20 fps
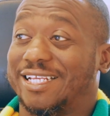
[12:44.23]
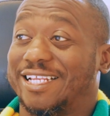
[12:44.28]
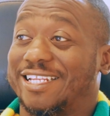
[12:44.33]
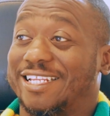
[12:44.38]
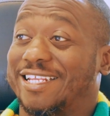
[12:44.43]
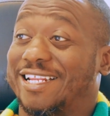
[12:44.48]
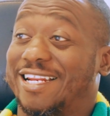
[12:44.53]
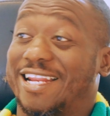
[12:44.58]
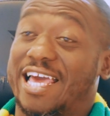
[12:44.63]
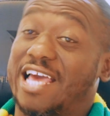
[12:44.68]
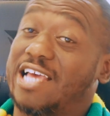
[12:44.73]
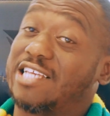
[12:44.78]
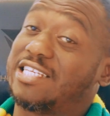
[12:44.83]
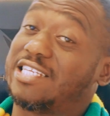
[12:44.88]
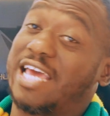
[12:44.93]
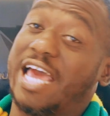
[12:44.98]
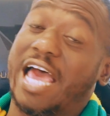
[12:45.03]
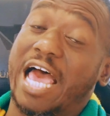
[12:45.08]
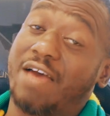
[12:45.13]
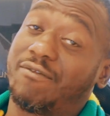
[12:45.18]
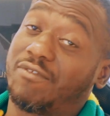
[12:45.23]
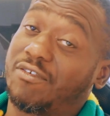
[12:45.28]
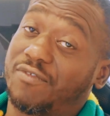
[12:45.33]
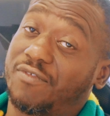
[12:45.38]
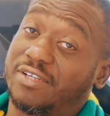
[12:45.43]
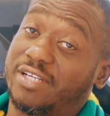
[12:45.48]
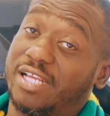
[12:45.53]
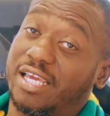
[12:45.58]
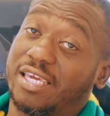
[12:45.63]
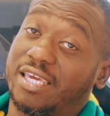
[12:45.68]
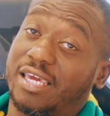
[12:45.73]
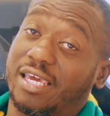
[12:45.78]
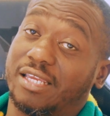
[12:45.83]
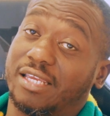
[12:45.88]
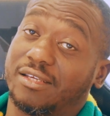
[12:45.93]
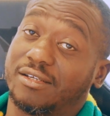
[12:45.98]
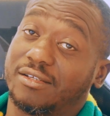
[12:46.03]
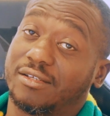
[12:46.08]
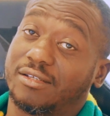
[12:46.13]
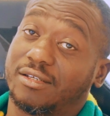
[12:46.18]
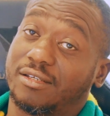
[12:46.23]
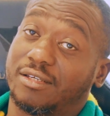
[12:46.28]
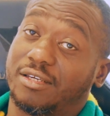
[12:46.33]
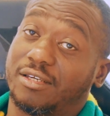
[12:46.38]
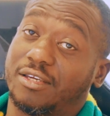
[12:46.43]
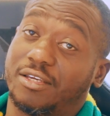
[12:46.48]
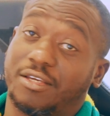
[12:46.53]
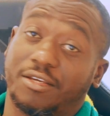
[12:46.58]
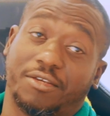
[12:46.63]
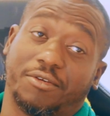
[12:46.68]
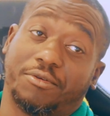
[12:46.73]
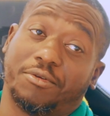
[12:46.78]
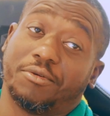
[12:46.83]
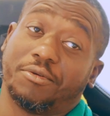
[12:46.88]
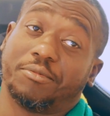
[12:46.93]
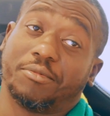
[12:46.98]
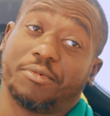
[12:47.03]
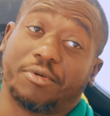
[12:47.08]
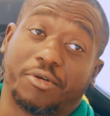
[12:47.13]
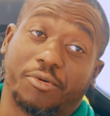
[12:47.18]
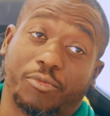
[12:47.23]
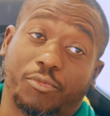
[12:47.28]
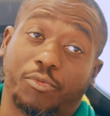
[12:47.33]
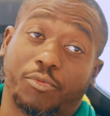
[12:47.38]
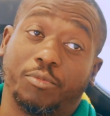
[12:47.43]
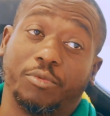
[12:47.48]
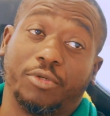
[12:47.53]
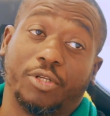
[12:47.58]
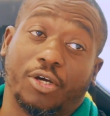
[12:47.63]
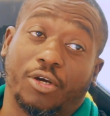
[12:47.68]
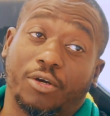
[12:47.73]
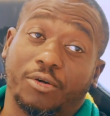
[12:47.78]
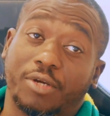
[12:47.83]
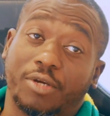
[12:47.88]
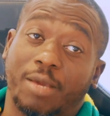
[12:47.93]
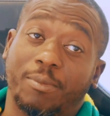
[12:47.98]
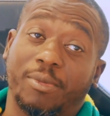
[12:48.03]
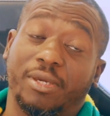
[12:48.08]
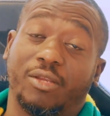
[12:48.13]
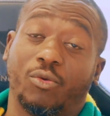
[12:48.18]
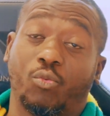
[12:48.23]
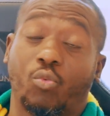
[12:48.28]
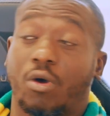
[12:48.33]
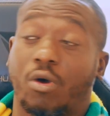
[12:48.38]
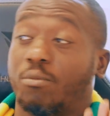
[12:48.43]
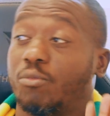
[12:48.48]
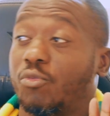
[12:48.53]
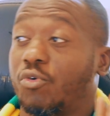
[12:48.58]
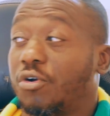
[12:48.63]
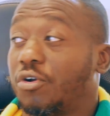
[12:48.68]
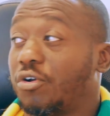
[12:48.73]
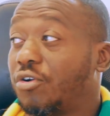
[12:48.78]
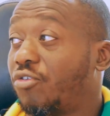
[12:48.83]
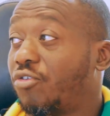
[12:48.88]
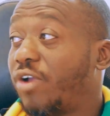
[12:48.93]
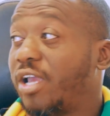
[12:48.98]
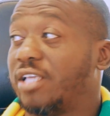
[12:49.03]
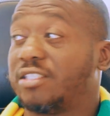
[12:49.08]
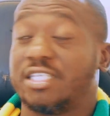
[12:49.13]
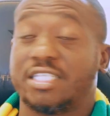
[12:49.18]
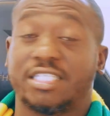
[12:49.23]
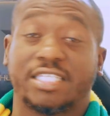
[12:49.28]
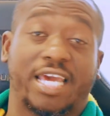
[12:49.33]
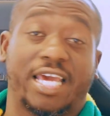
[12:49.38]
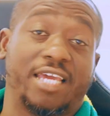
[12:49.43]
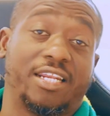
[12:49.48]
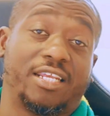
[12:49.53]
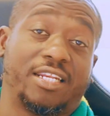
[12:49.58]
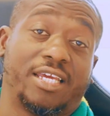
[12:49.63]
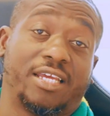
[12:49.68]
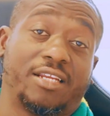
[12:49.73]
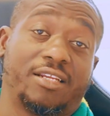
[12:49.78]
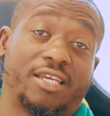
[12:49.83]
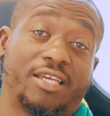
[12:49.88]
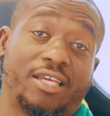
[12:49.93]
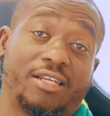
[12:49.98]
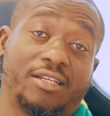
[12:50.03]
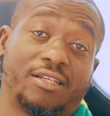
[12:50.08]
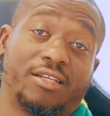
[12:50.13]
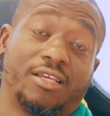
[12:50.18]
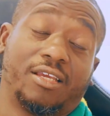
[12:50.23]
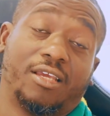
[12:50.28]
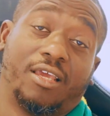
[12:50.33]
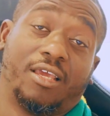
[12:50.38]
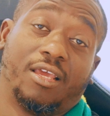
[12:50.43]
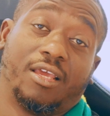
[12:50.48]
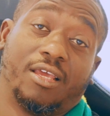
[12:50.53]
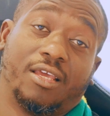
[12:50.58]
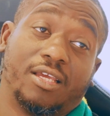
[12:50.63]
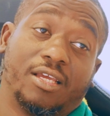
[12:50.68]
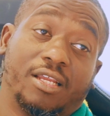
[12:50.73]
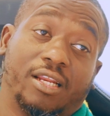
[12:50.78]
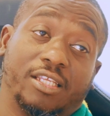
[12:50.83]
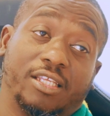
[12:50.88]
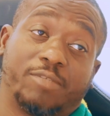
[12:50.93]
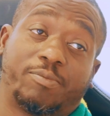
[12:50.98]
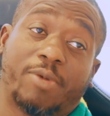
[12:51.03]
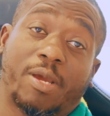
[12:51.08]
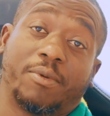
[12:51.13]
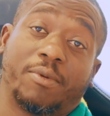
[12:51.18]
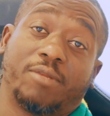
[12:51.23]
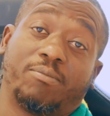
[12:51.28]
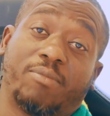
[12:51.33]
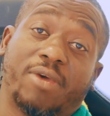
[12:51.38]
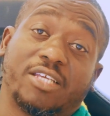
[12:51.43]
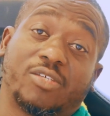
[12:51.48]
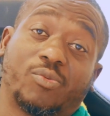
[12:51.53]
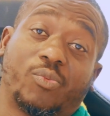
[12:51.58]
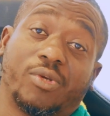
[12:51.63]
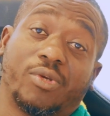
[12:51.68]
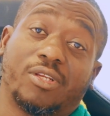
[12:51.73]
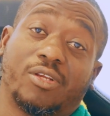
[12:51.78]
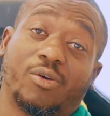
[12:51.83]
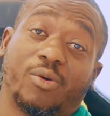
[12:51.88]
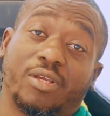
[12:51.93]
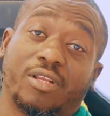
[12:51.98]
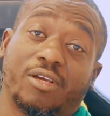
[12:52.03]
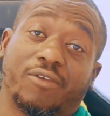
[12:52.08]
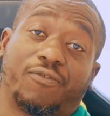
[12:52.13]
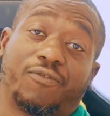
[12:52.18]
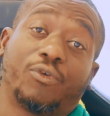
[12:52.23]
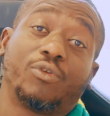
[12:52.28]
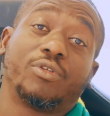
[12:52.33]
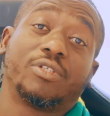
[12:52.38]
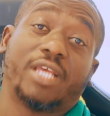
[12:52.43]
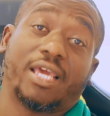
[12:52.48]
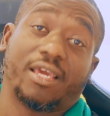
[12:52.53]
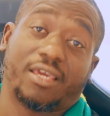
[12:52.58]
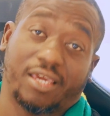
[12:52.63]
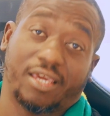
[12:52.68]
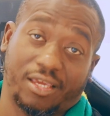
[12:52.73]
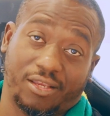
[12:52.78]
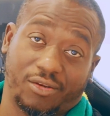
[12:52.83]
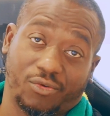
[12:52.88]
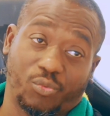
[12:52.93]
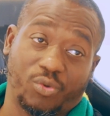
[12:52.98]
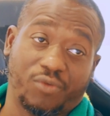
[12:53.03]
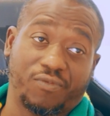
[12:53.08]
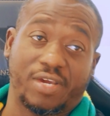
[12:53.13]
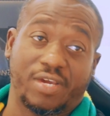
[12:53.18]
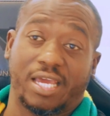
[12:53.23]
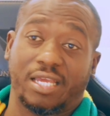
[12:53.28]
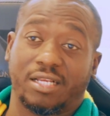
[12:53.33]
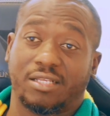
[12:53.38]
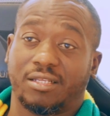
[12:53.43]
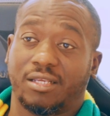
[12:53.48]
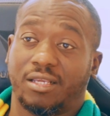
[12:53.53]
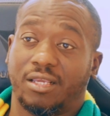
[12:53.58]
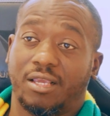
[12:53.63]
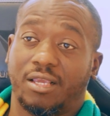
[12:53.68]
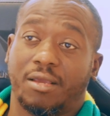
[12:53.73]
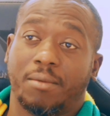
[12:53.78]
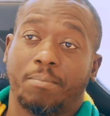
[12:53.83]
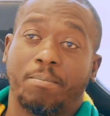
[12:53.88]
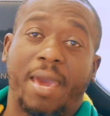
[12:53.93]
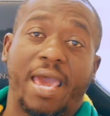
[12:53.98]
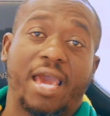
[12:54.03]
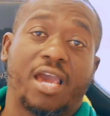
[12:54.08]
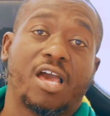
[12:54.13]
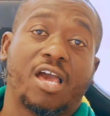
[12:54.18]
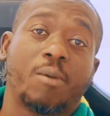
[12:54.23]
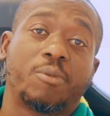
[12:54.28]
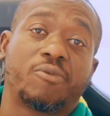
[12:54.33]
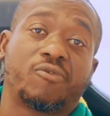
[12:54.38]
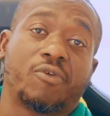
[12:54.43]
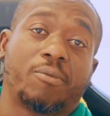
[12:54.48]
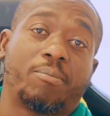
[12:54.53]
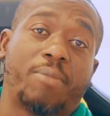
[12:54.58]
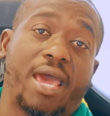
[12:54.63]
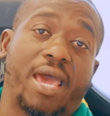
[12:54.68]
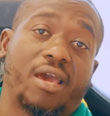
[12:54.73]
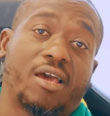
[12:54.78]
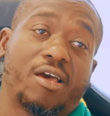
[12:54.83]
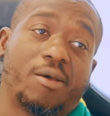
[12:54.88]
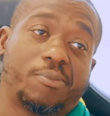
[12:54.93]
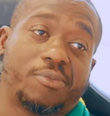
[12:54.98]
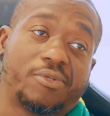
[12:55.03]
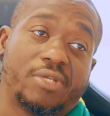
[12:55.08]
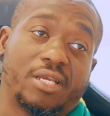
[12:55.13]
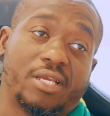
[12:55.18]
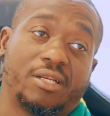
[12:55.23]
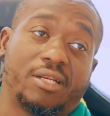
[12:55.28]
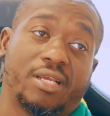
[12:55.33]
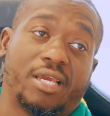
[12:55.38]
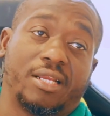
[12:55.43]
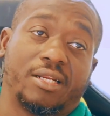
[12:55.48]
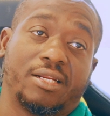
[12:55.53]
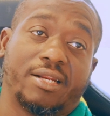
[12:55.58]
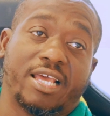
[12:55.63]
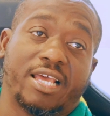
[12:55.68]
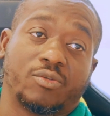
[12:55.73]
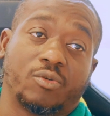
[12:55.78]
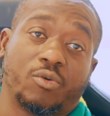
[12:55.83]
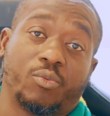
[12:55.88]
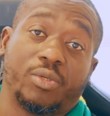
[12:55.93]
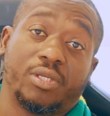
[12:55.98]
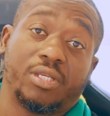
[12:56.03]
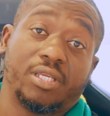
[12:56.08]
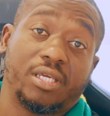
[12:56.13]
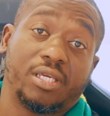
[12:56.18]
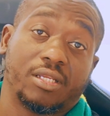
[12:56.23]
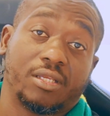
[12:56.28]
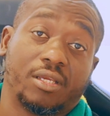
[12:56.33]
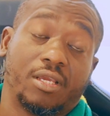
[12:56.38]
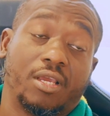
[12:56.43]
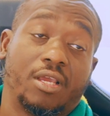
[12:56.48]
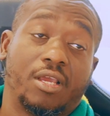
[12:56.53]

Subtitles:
the last half of a decade. You know, I mean, one more crazy signing and it's probably the best window in a full decade. We've got backups for backups, and that's what we need.